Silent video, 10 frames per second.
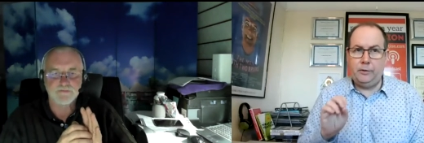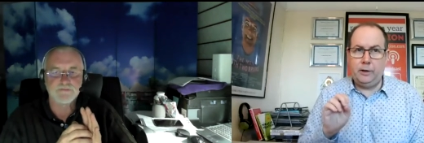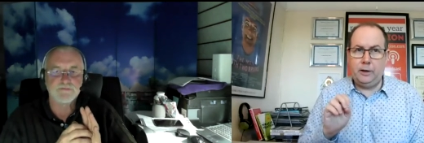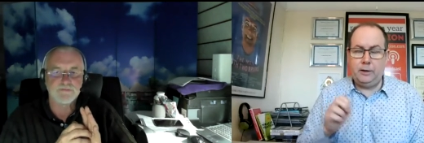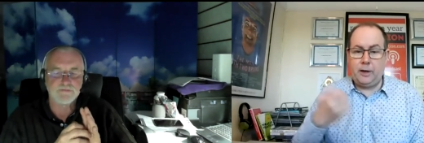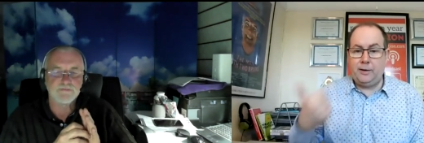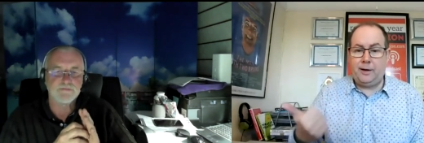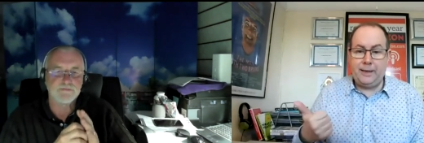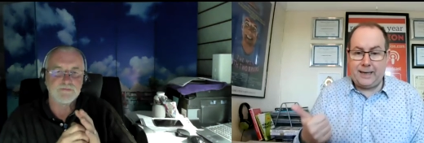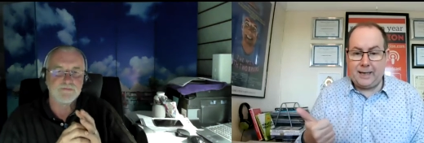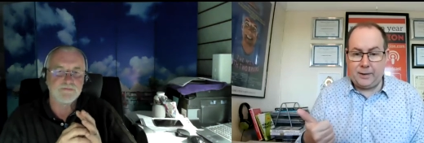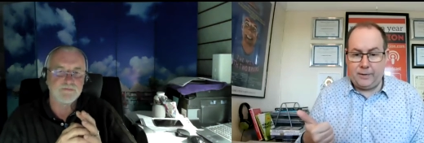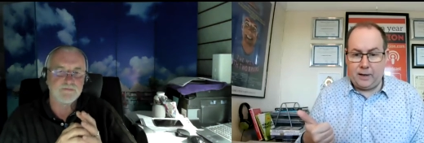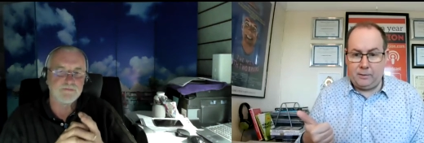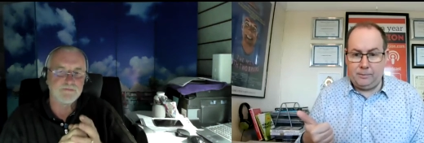Speaker 1: that don't like to ask for
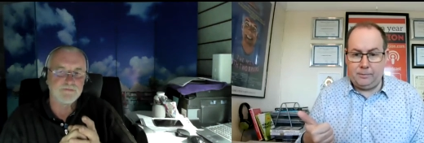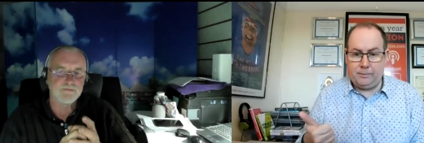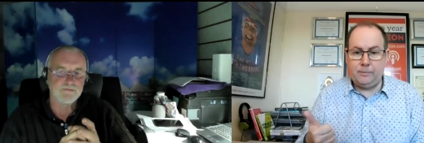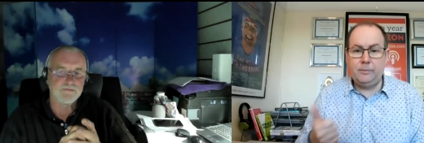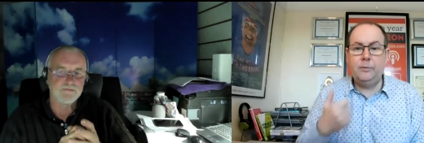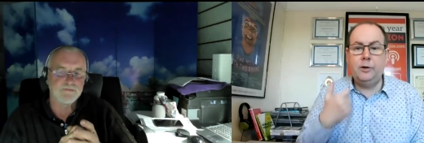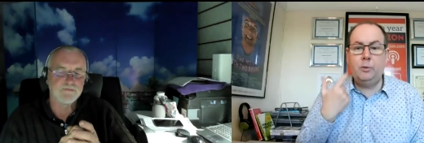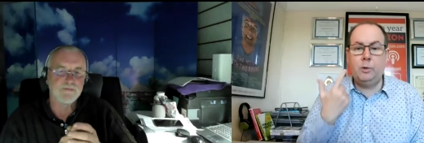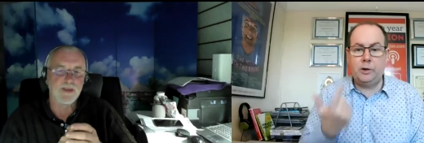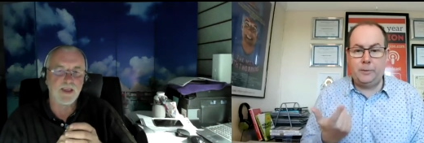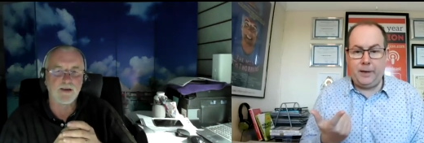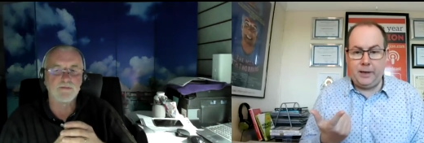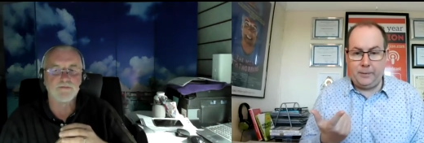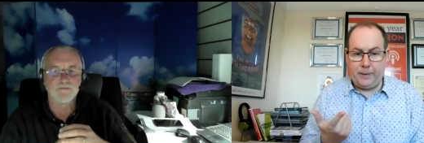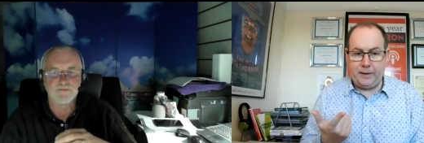help, that want yeah. to be
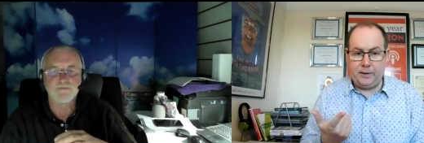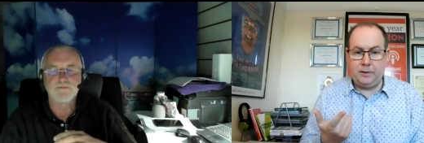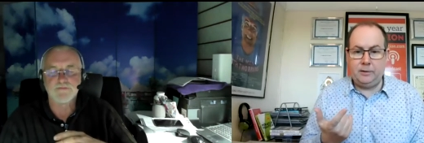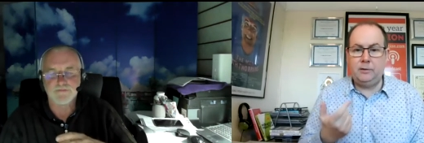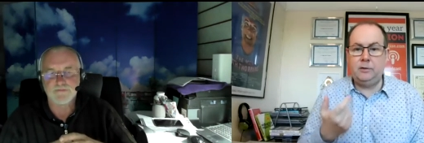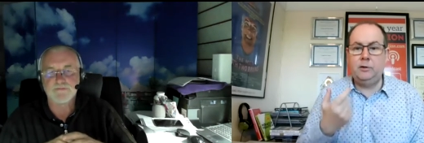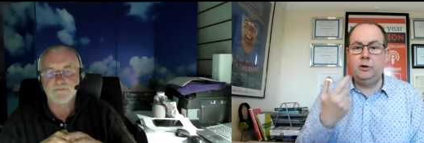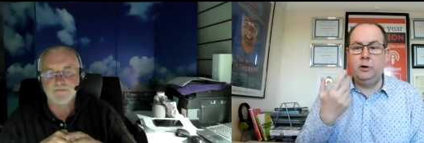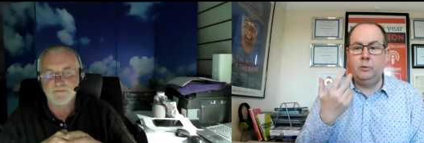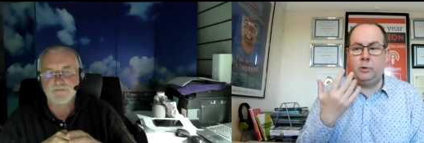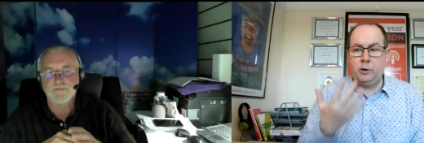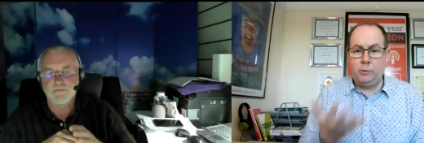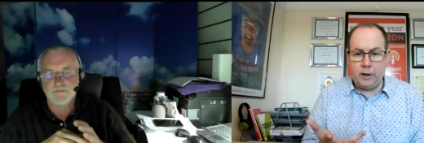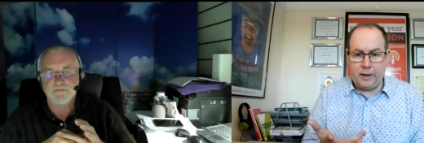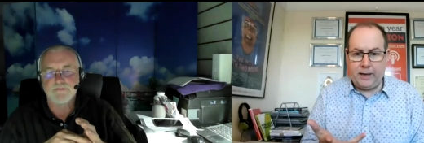independent, that want to
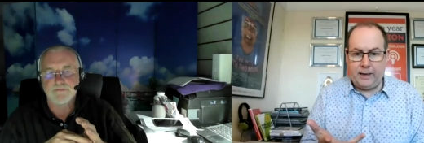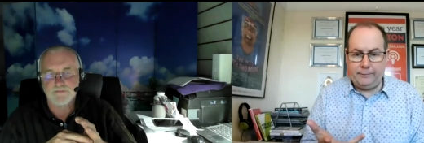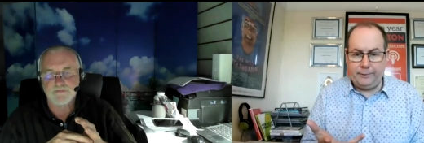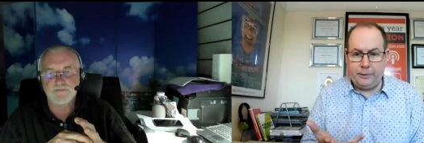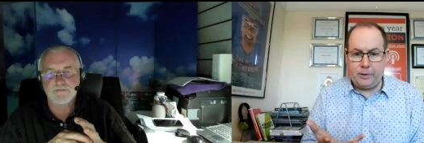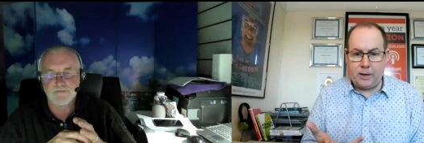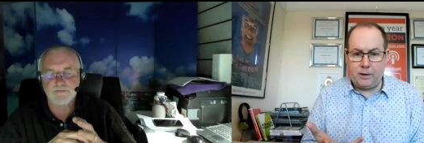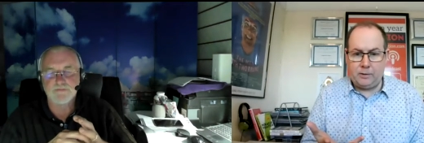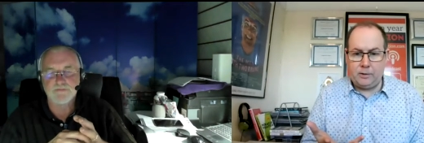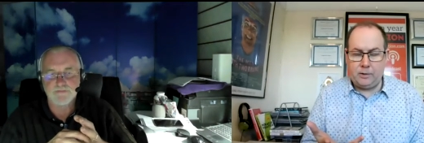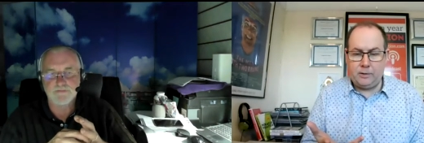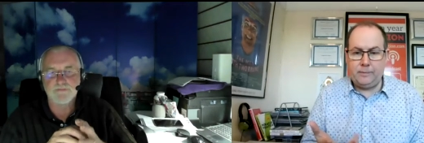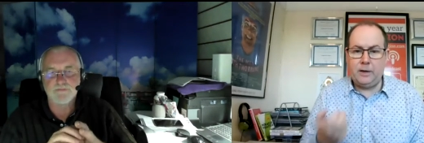work it out for themselves.